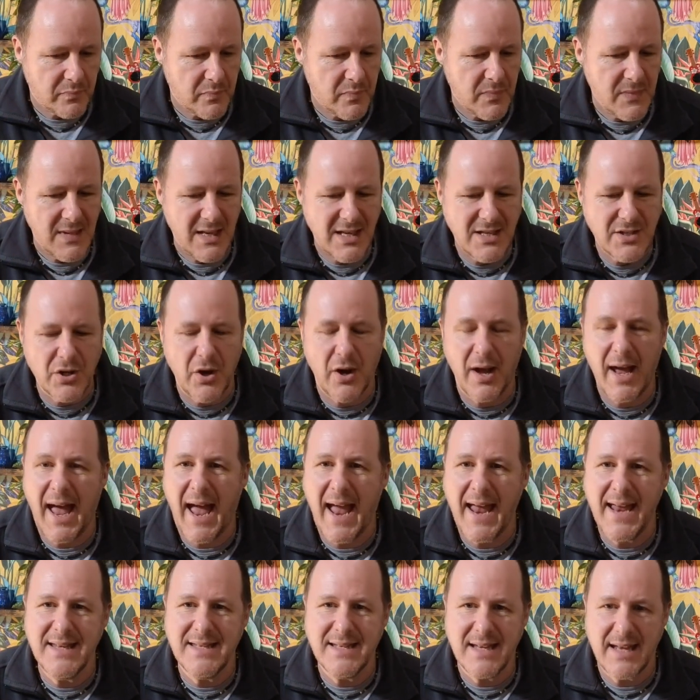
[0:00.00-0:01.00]
It's got
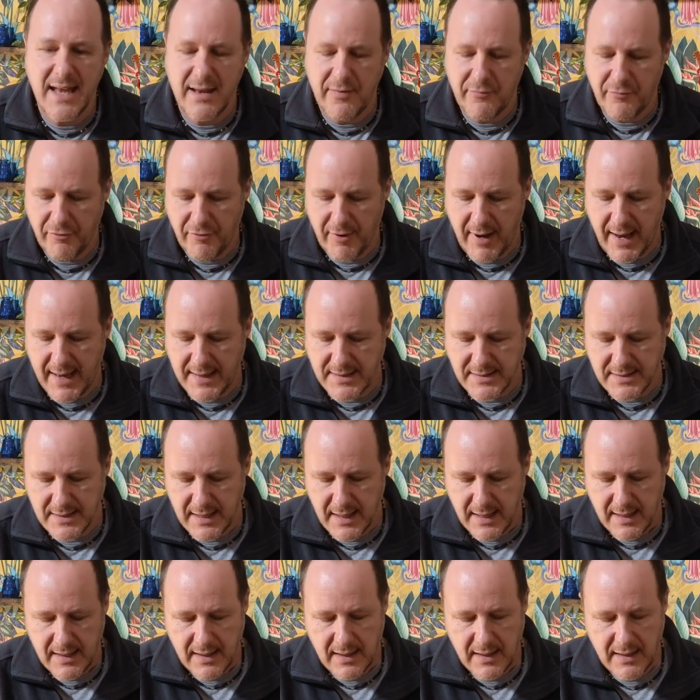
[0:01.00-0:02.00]
18 frets,
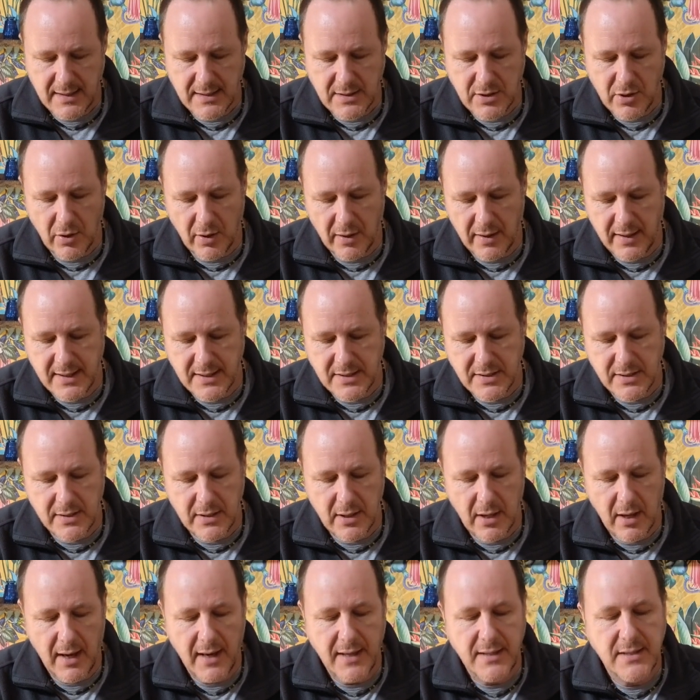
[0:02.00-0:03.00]
and it's got this
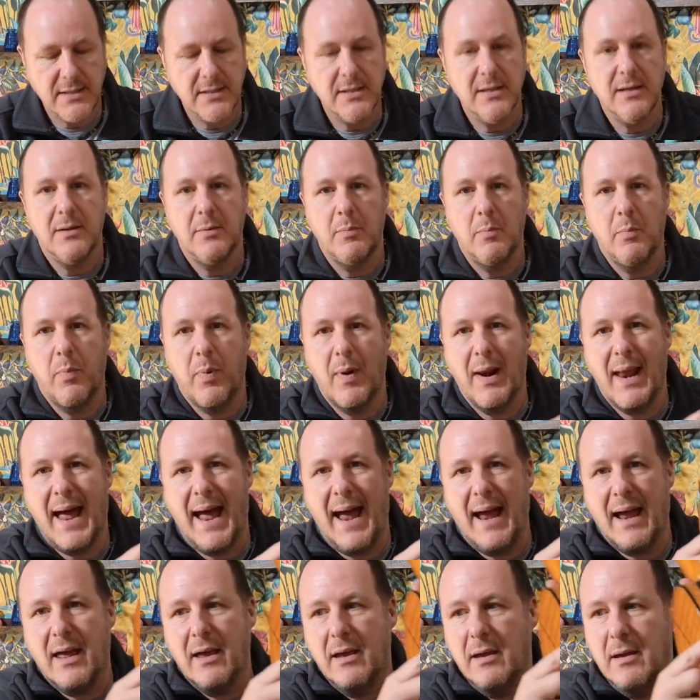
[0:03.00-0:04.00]
nice
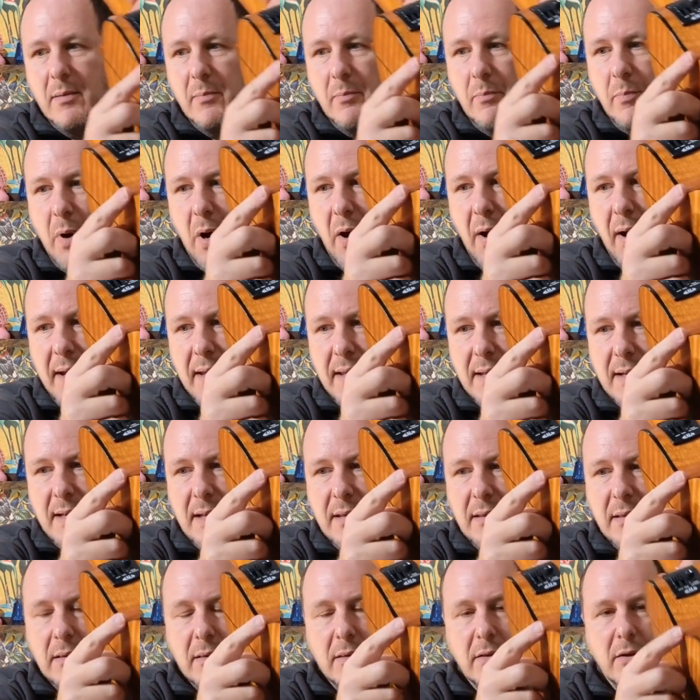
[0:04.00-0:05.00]
black binding
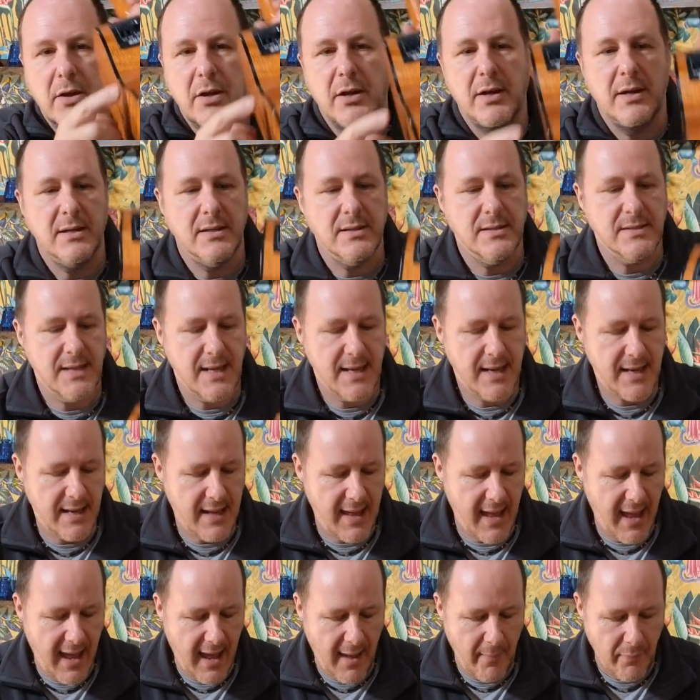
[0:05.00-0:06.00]
that you can see
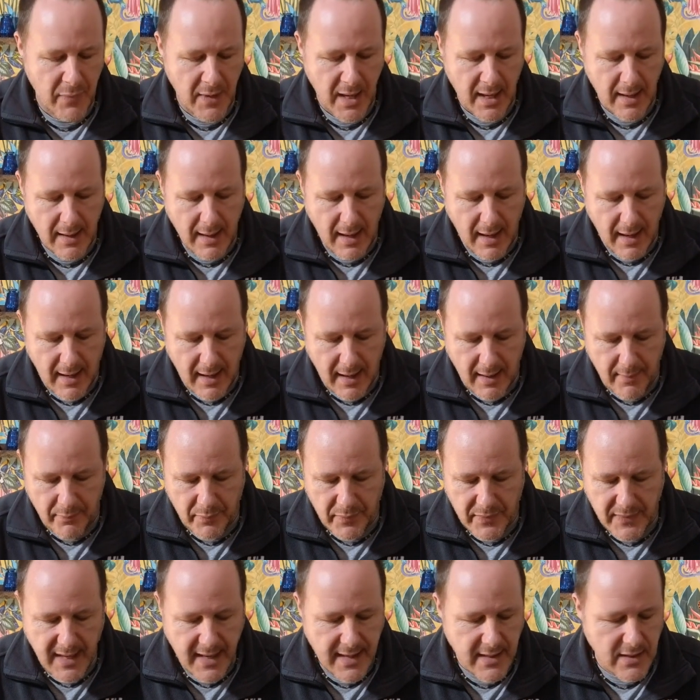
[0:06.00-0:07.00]
there.
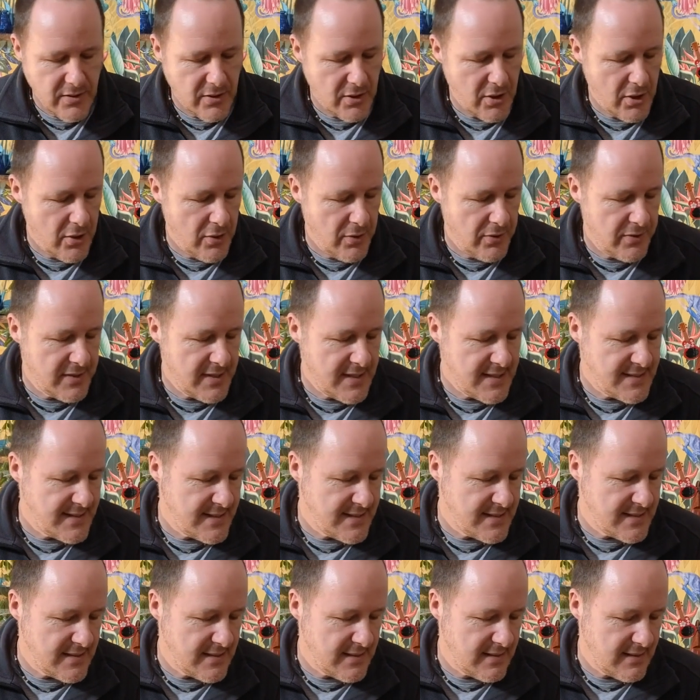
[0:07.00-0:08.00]
This
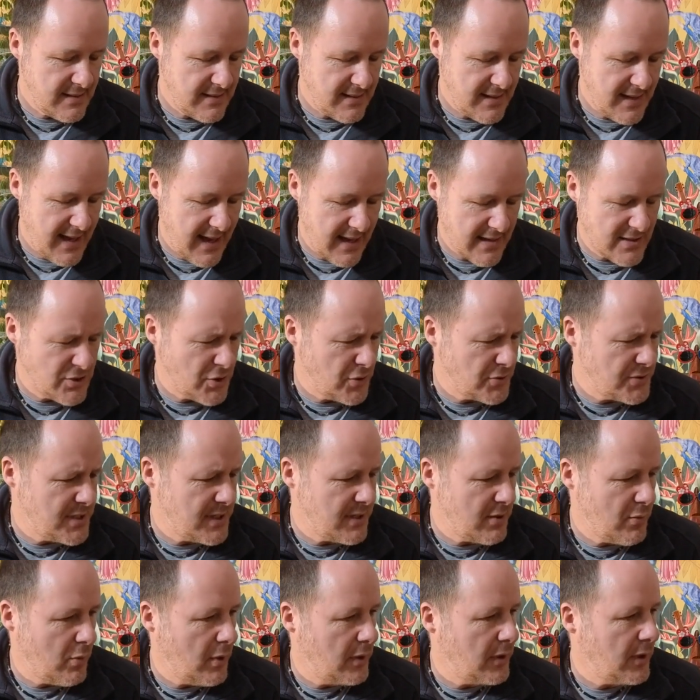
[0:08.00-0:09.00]
isn't the
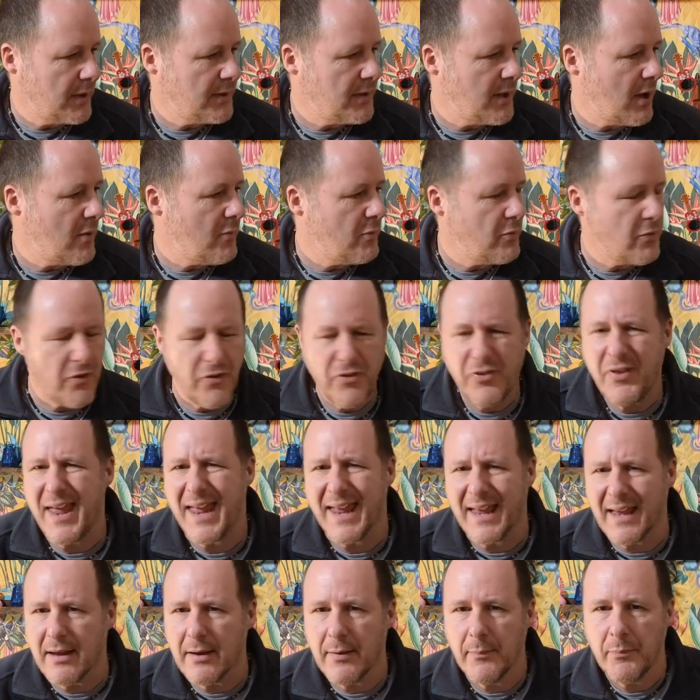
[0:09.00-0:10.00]
exotic one, I don't
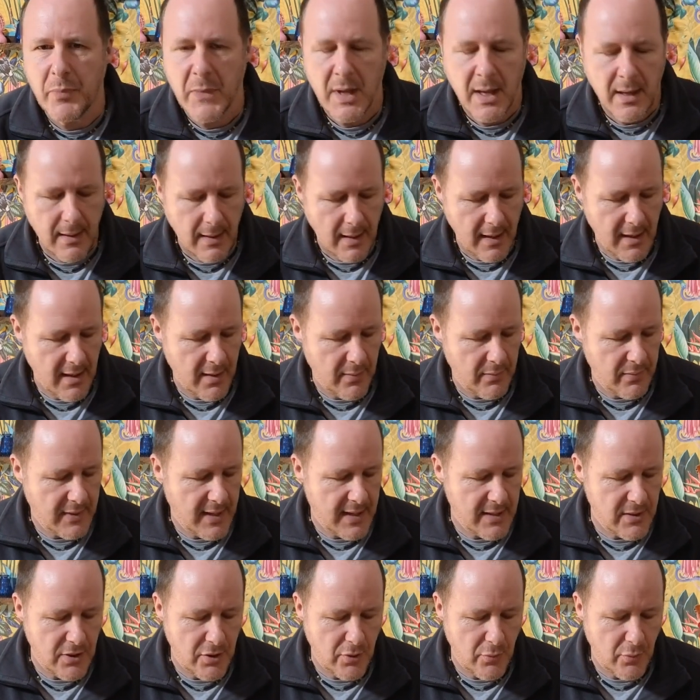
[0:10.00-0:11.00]
think. They
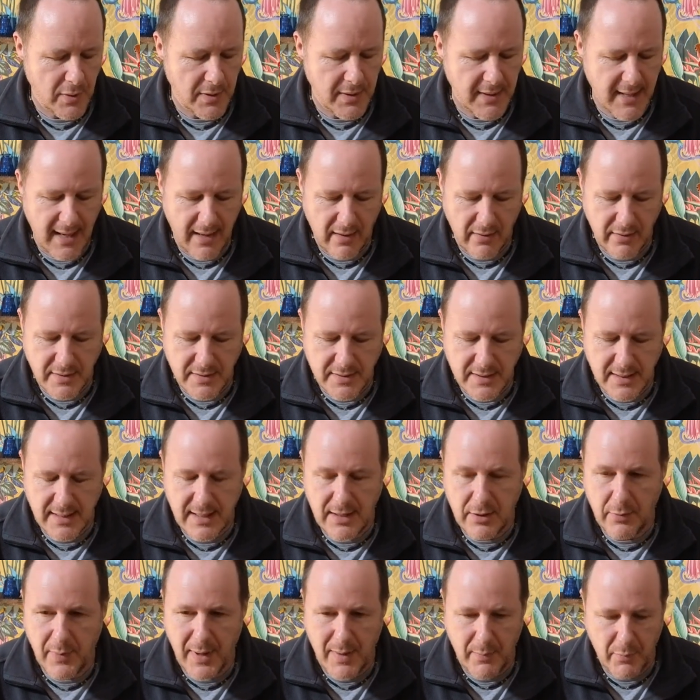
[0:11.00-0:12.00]
do one now that's a
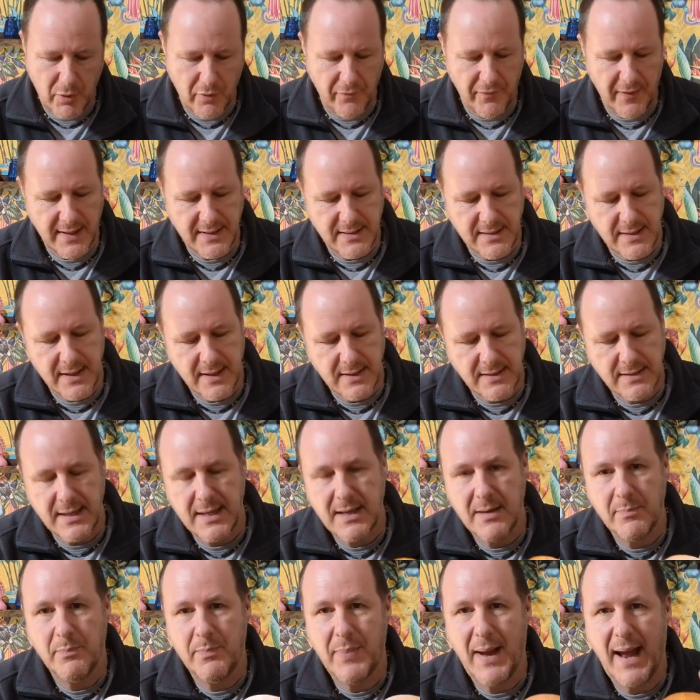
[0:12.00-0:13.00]
little bit more fancy. You can see the
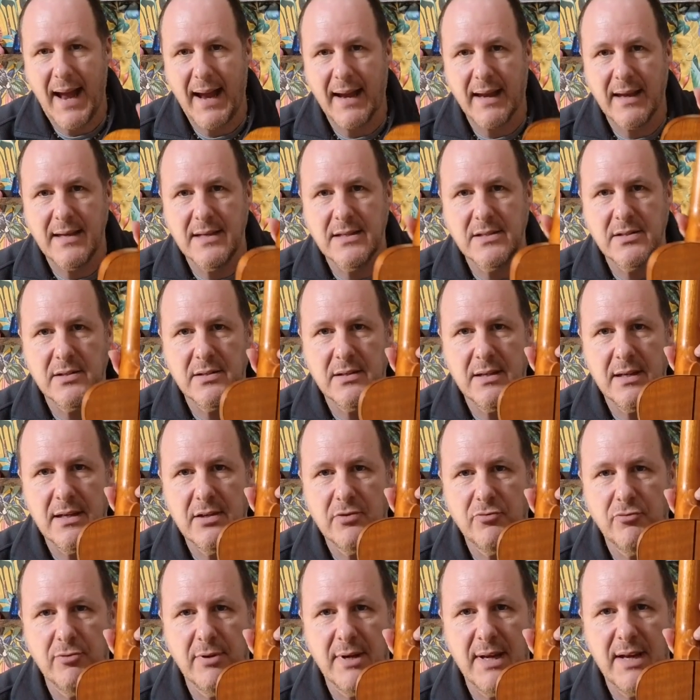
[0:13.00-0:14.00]
back is
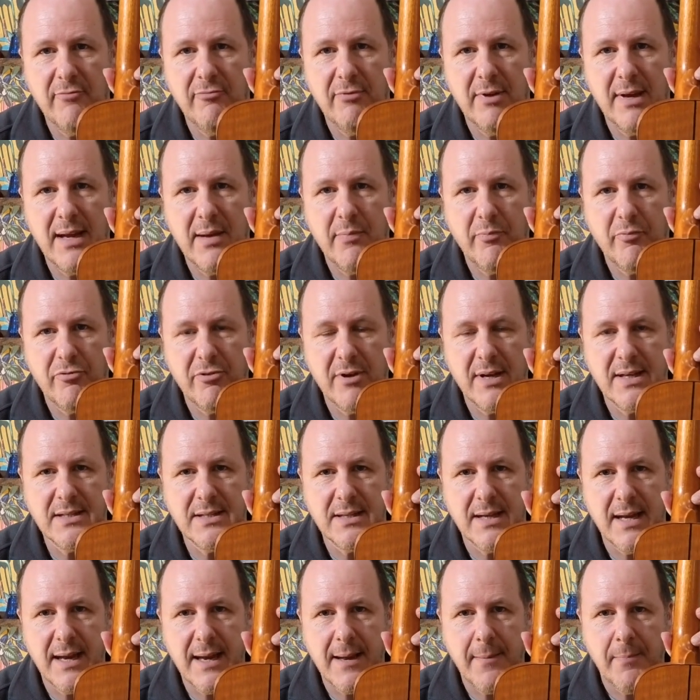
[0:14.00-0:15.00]
really, really
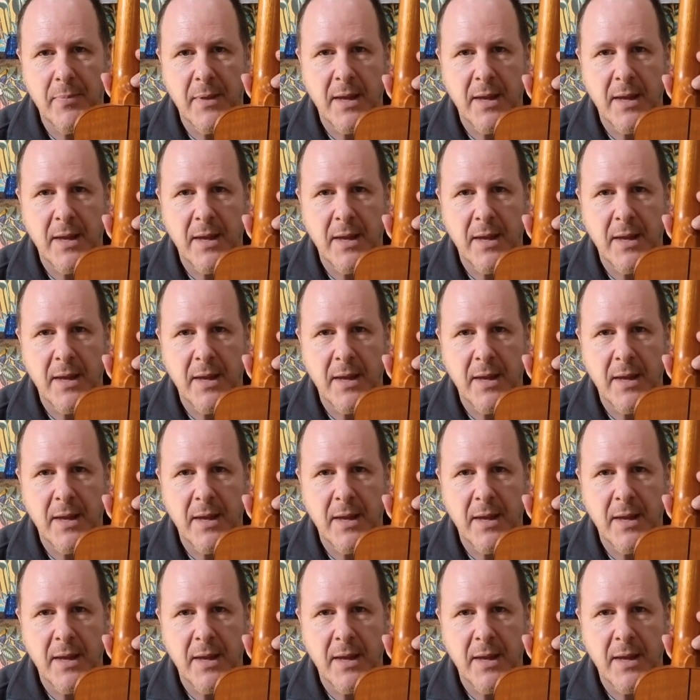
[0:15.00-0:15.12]
pretty.